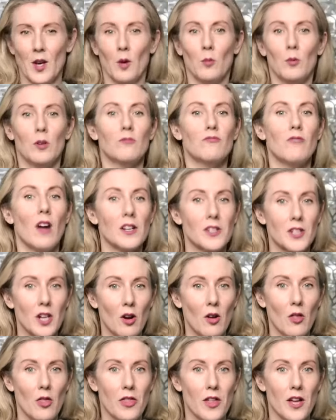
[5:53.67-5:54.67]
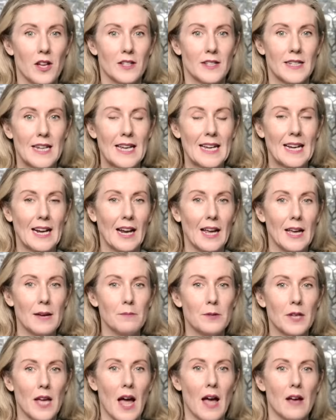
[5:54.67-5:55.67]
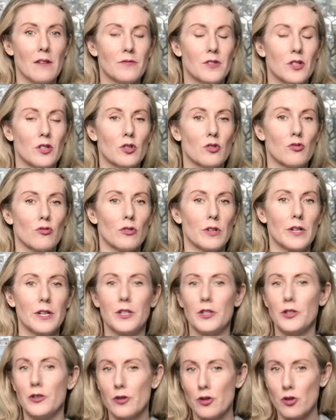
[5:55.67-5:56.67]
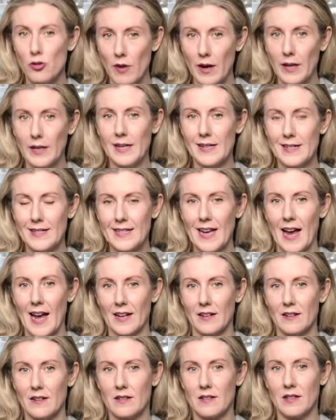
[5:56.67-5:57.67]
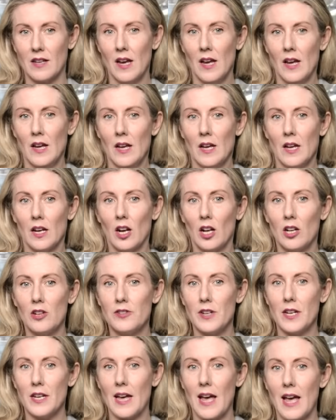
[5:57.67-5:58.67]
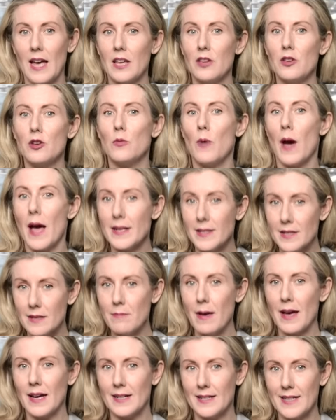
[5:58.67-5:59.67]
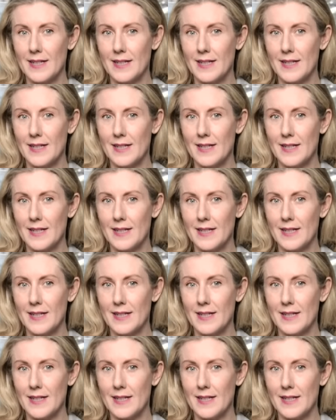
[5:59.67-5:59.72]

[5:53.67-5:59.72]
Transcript: Well, Russia on Thursday claimed to have destroyed Ukrainian tanks, including a US-made